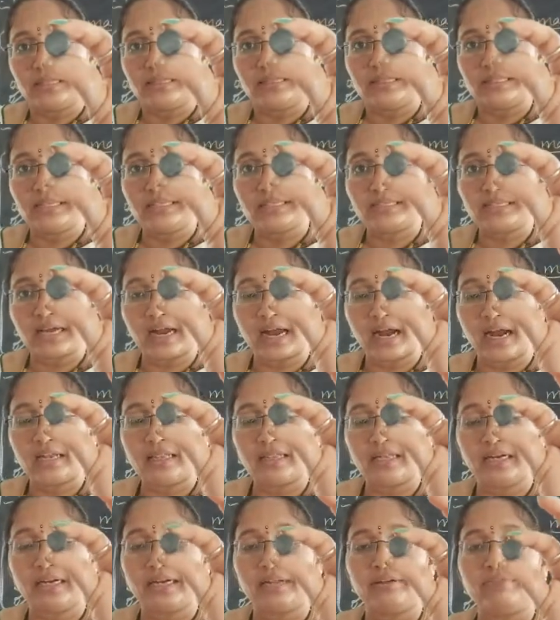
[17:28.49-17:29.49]
these are
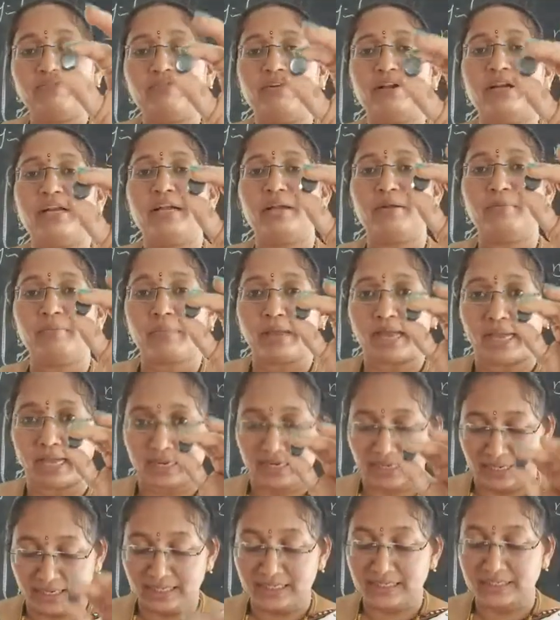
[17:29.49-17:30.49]
the different
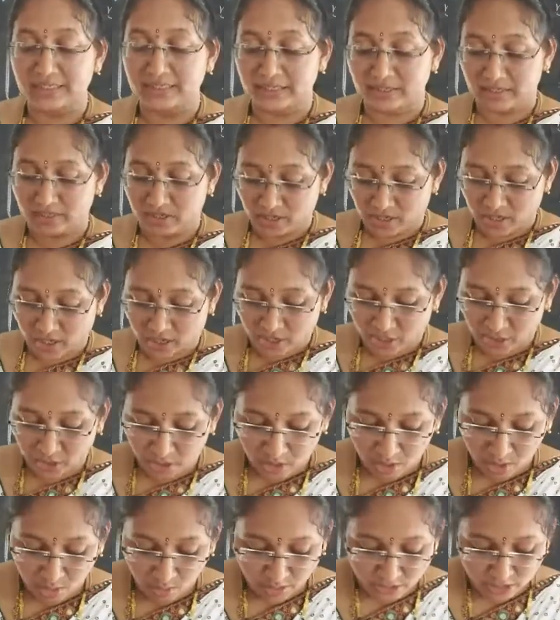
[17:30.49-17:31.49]
magnets you
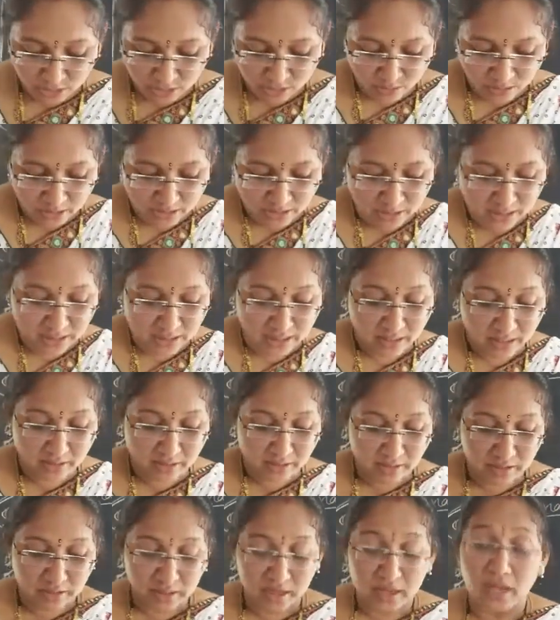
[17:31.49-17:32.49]
are going to
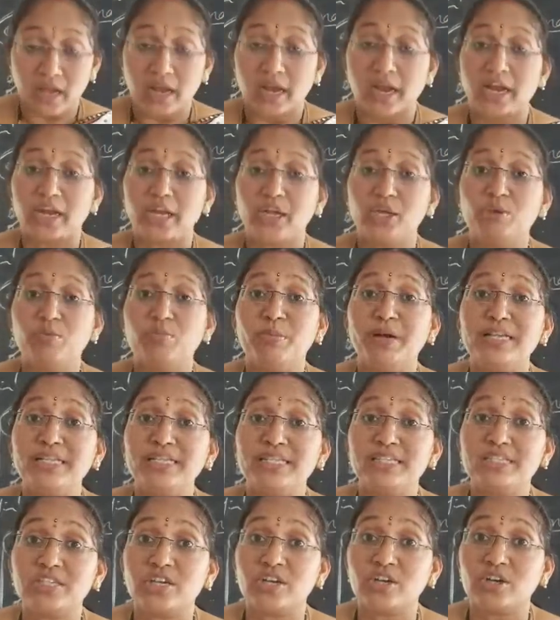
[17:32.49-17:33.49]
learn, and you
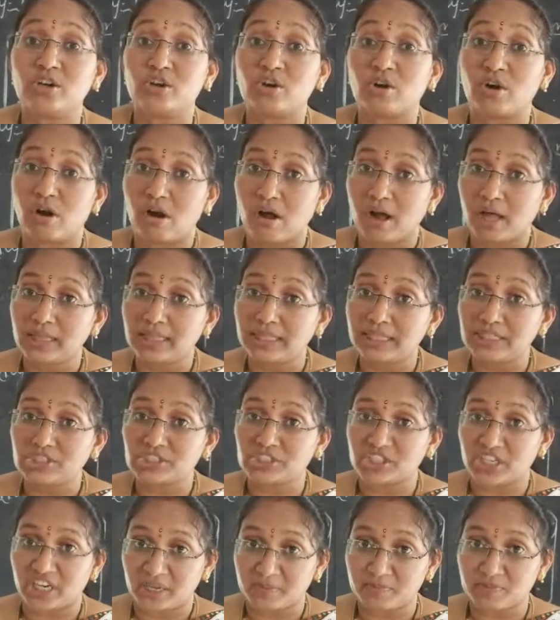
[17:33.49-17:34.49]
must draw
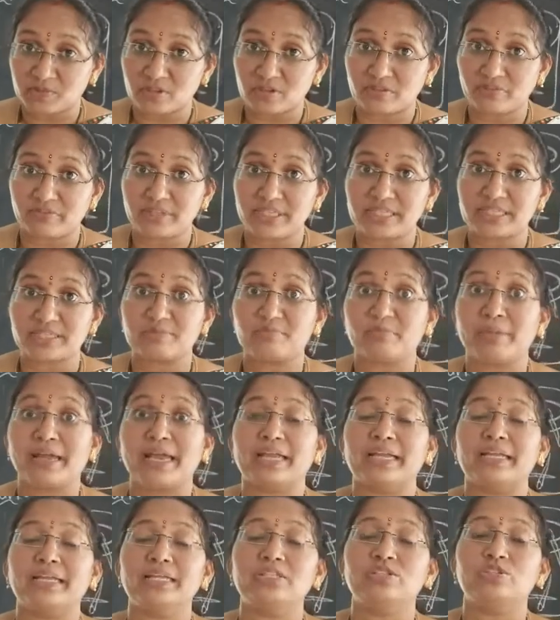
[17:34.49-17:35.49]
the shapes of these
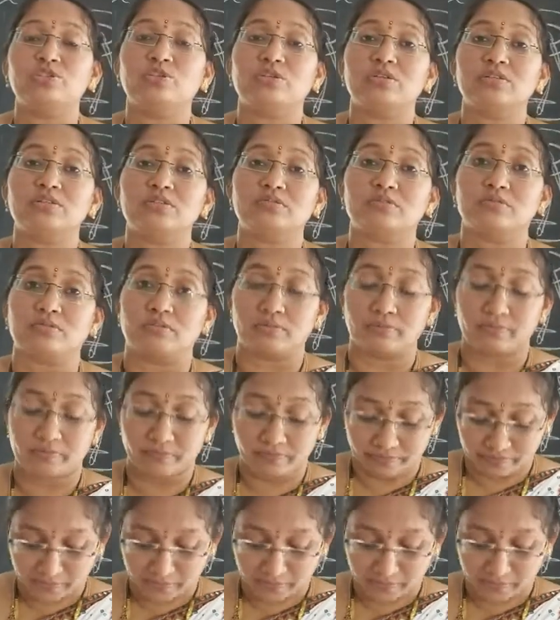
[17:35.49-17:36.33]
magnets also.